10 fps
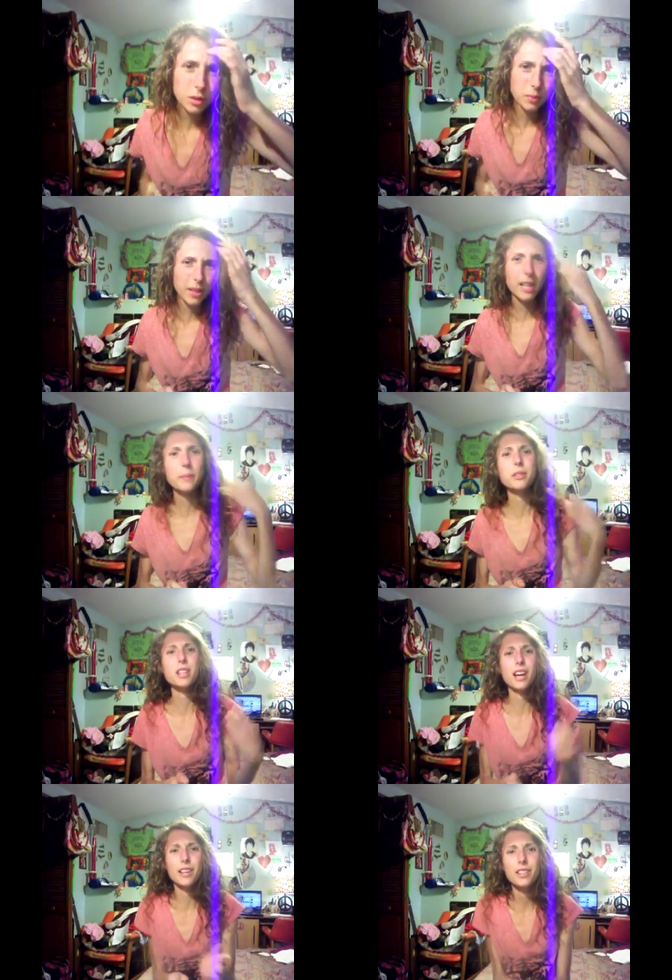My camera
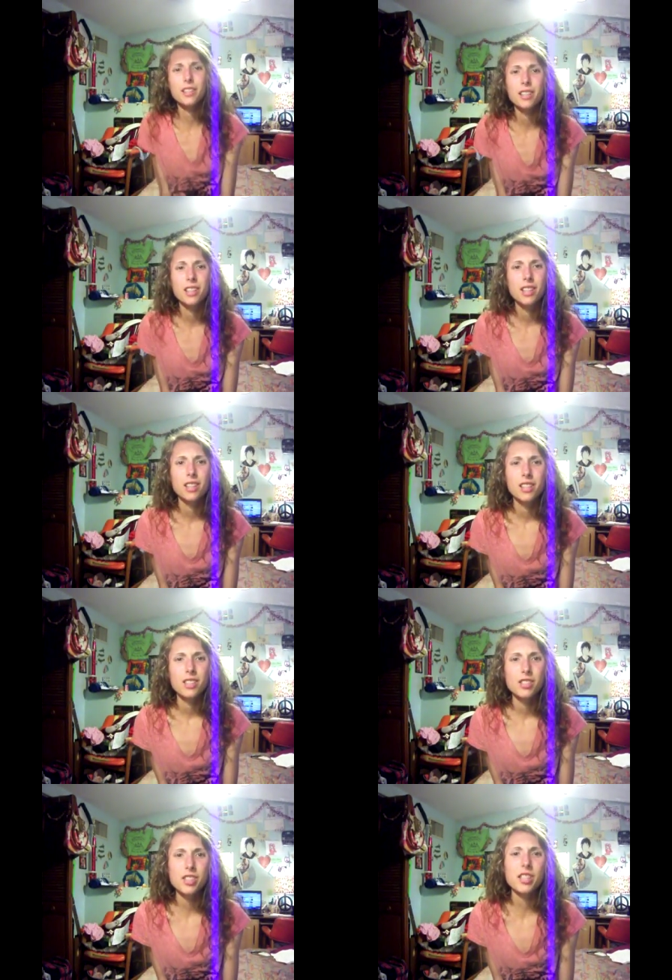died.
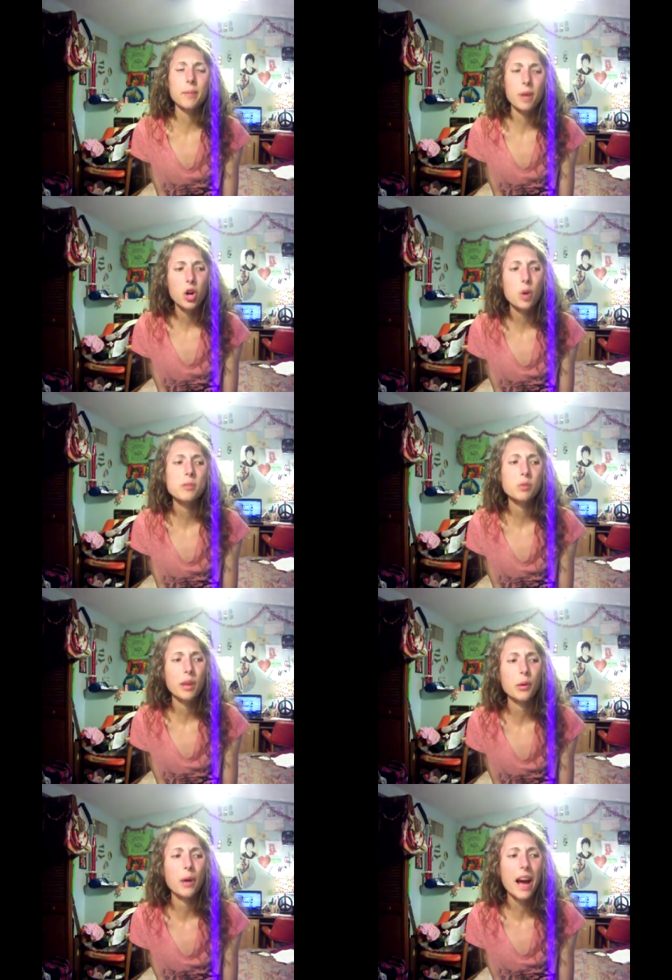Just like my hopes when I